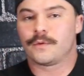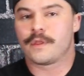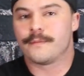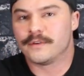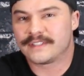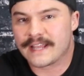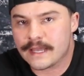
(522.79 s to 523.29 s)
one of
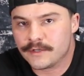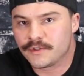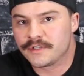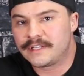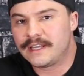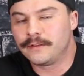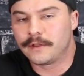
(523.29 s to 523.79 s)
the most
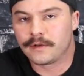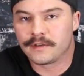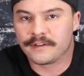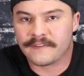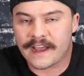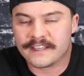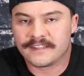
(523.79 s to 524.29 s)
interesting little
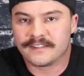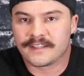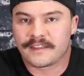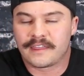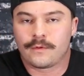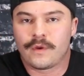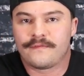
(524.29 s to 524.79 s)
devices
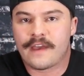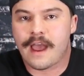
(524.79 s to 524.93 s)
I think we've